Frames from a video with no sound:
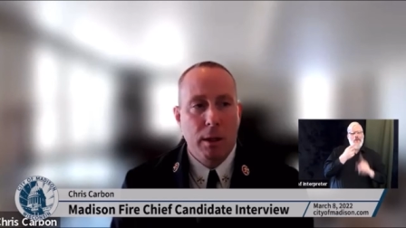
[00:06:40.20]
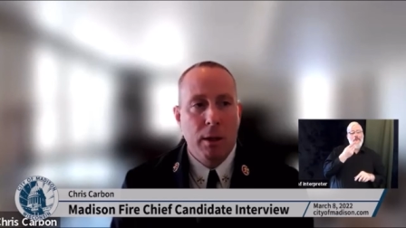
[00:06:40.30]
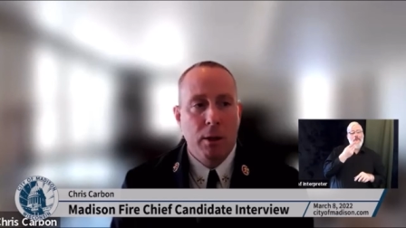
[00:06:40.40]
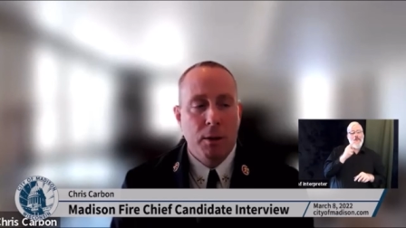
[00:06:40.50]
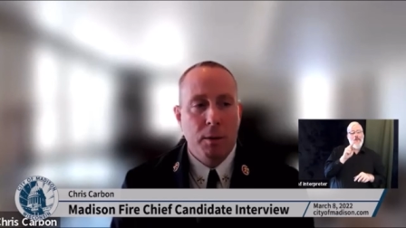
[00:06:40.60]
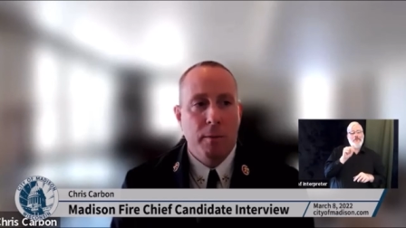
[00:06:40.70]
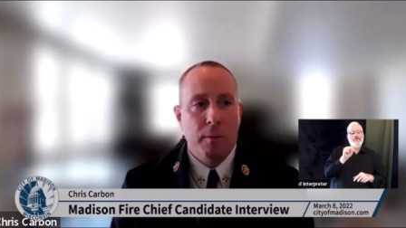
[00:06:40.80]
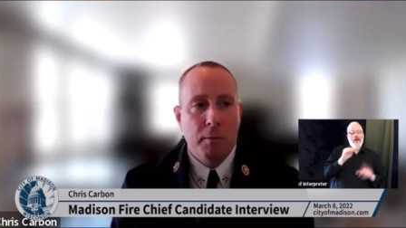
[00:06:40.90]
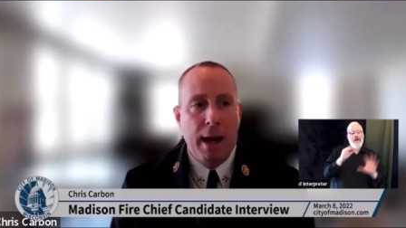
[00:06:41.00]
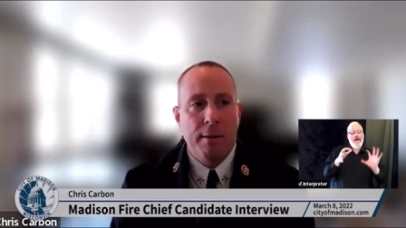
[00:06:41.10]
you know
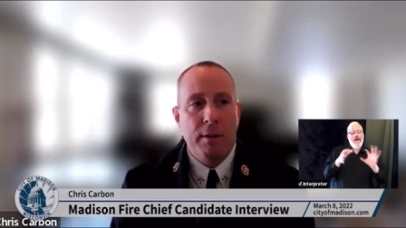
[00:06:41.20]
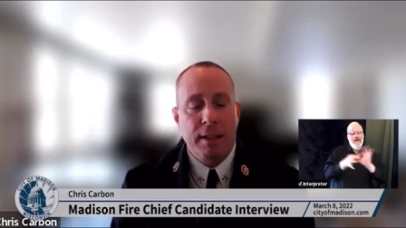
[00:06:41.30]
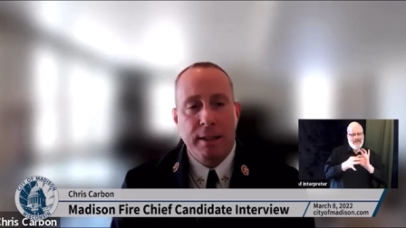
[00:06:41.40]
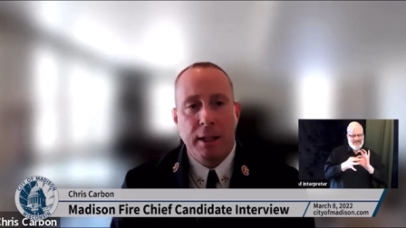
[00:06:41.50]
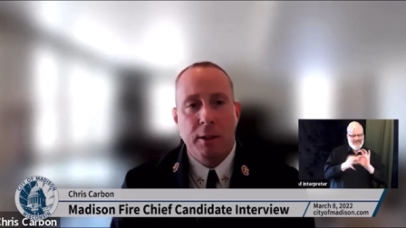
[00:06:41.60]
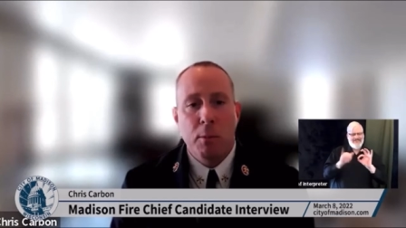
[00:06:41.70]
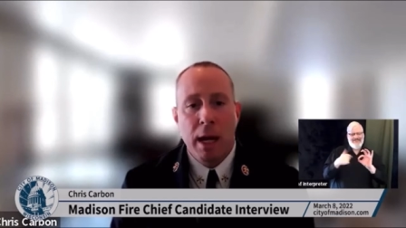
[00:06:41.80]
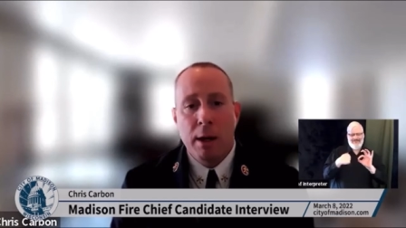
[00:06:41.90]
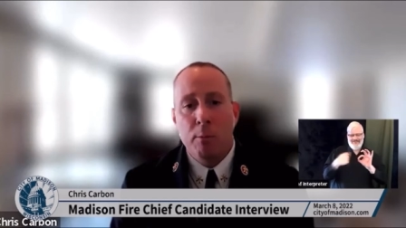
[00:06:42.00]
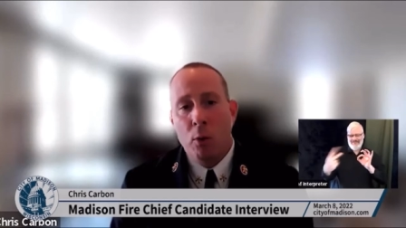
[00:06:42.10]
five to six
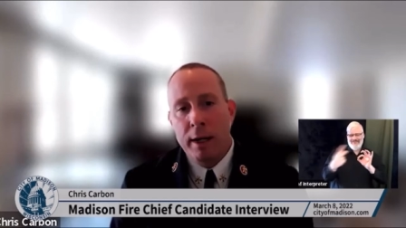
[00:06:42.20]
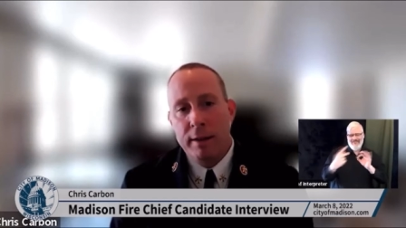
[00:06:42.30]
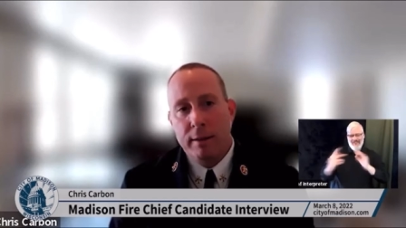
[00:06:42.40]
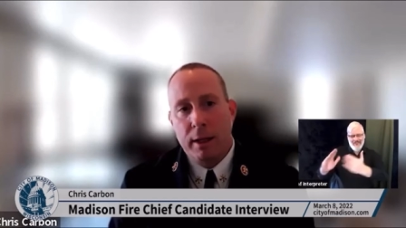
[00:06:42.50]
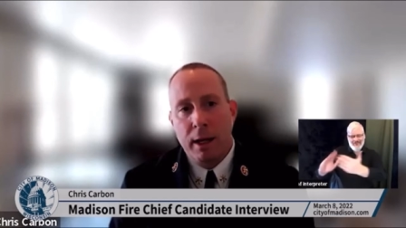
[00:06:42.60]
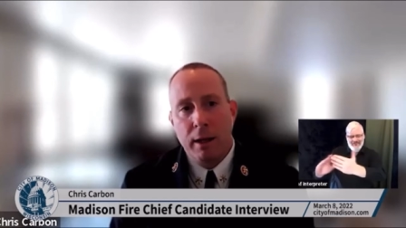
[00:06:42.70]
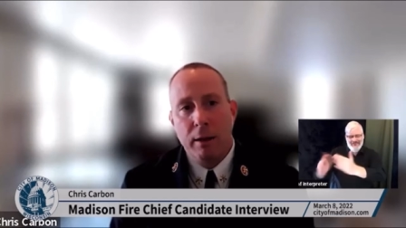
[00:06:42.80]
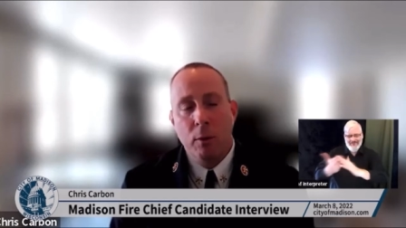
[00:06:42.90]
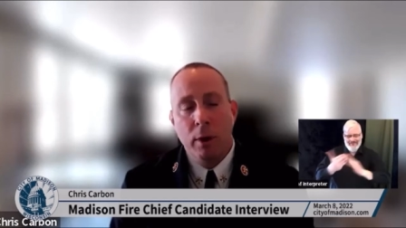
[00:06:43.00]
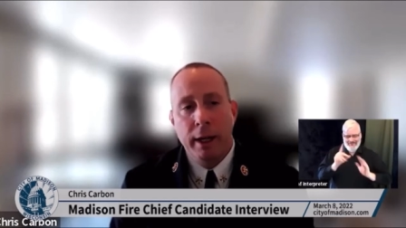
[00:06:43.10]
main points that i
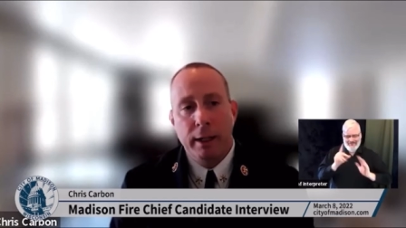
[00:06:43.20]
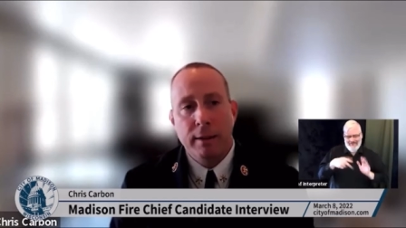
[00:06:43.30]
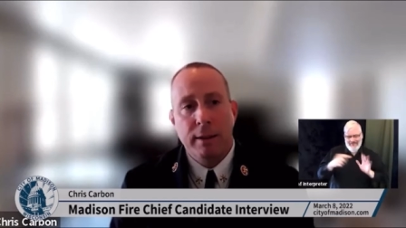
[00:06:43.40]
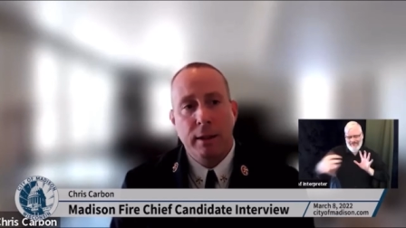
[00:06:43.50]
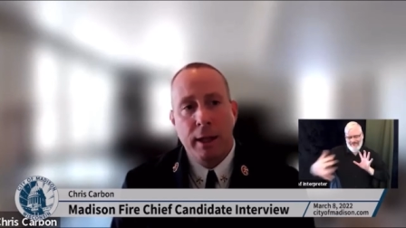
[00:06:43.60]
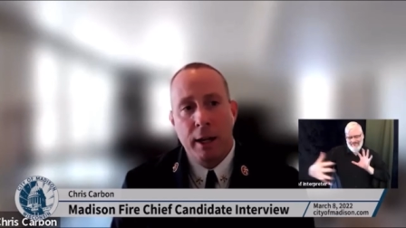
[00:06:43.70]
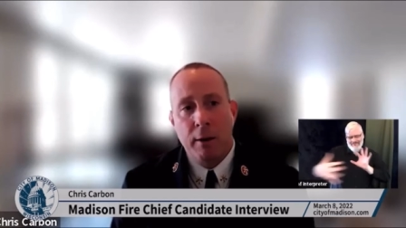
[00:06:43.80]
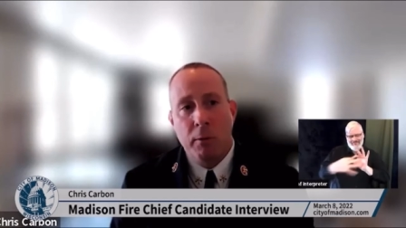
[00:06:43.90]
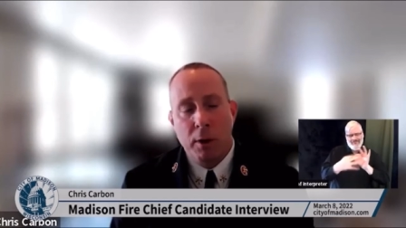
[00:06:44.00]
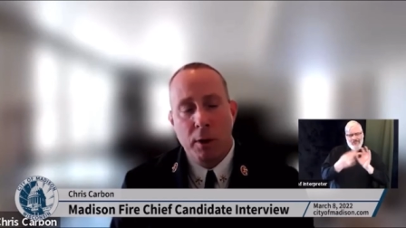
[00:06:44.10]
would like to see a lot
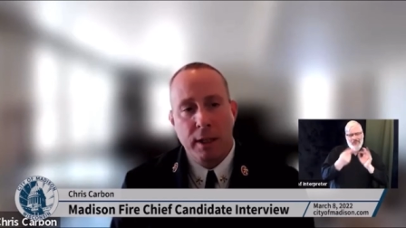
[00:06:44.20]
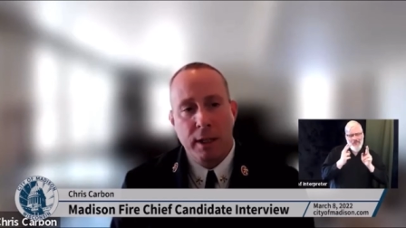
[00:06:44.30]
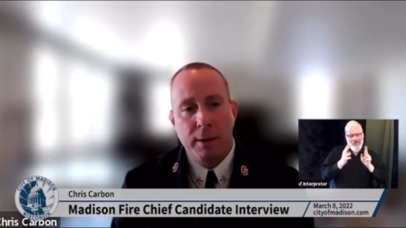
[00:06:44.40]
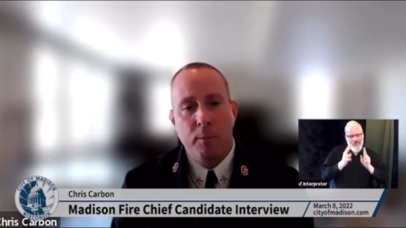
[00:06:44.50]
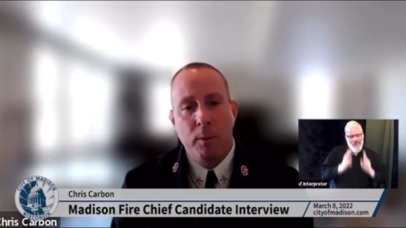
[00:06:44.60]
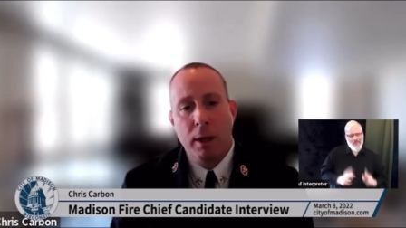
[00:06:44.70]
of focus on